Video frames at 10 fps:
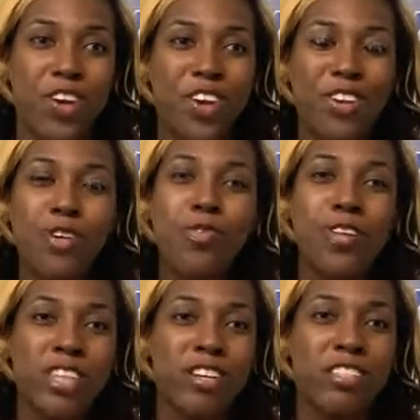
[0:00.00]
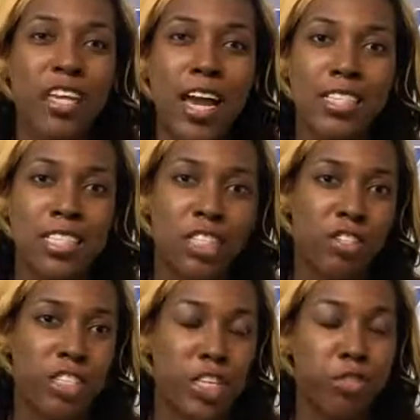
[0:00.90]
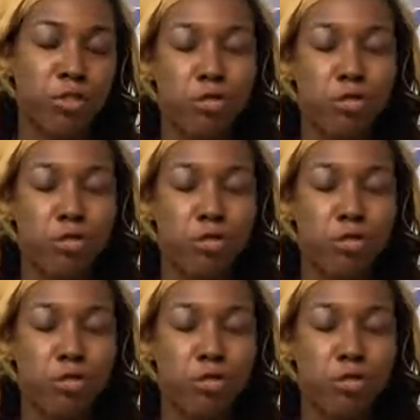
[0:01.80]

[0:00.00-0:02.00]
knew what their signs and their signals